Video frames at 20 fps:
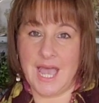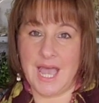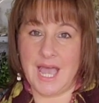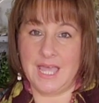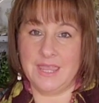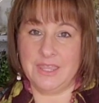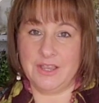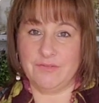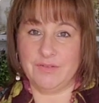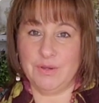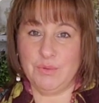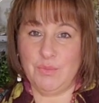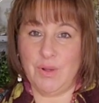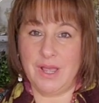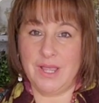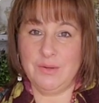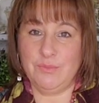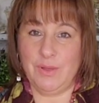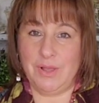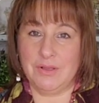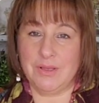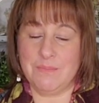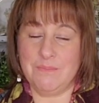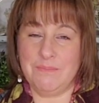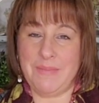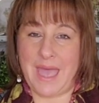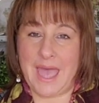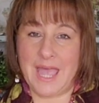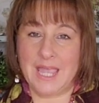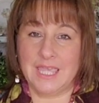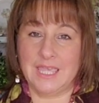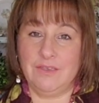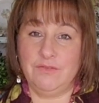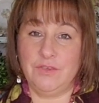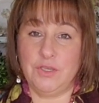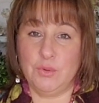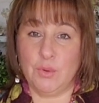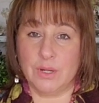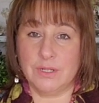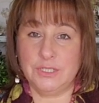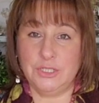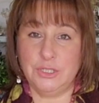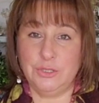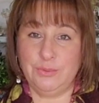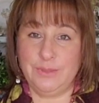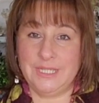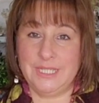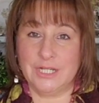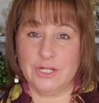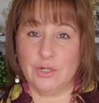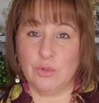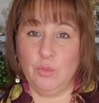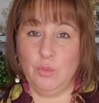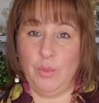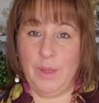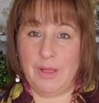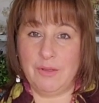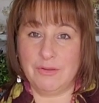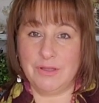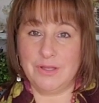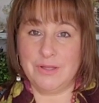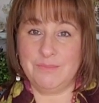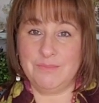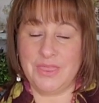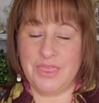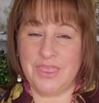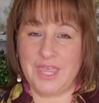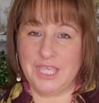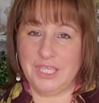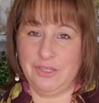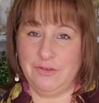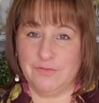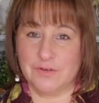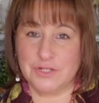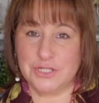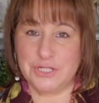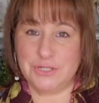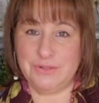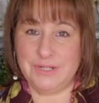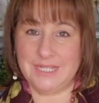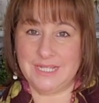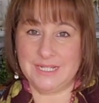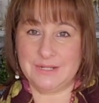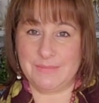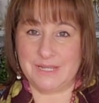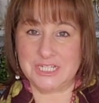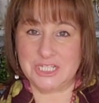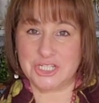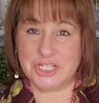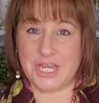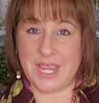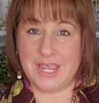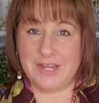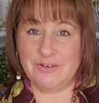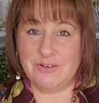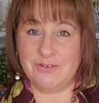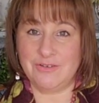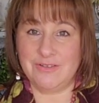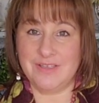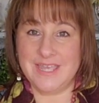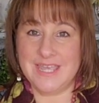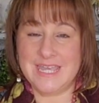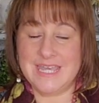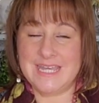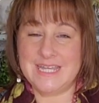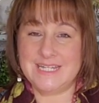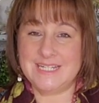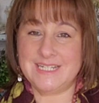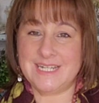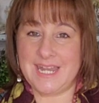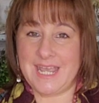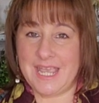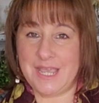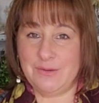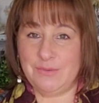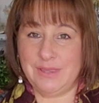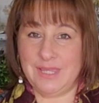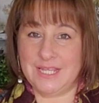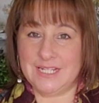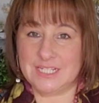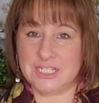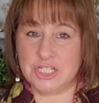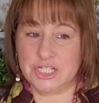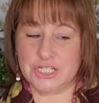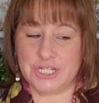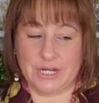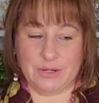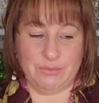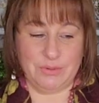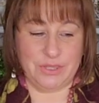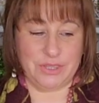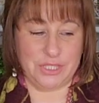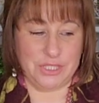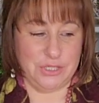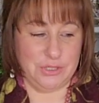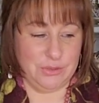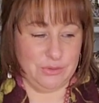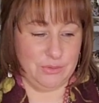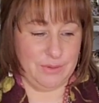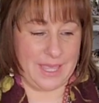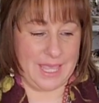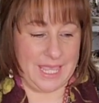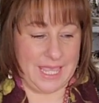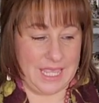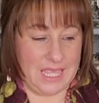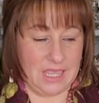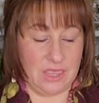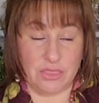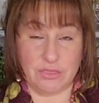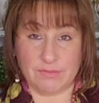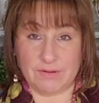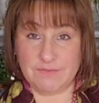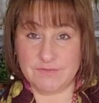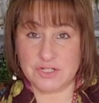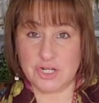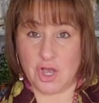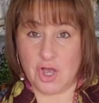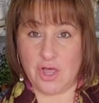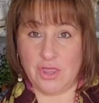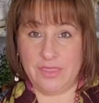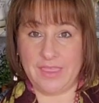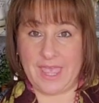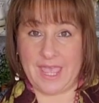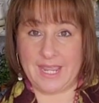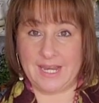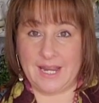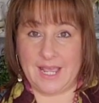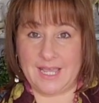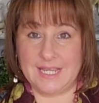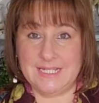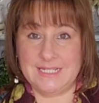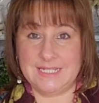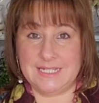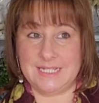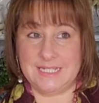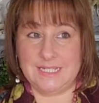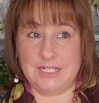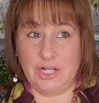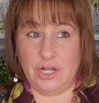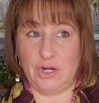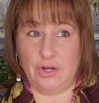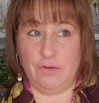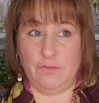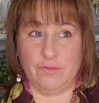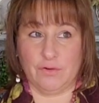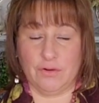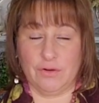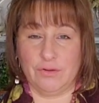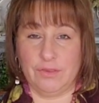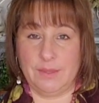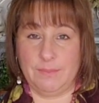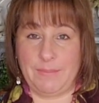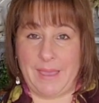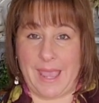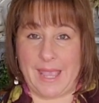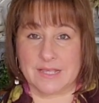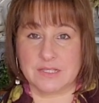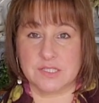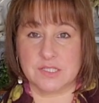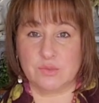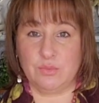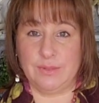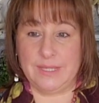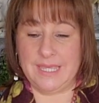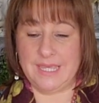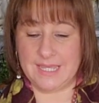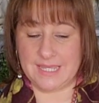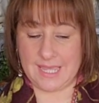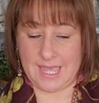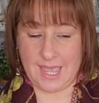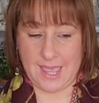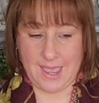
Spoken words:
Hi there everyone, welcome back. If you are new here, welcome. Thank you for tuning into my channel. Today I would like to share with you a thrift haul that I did over the past week.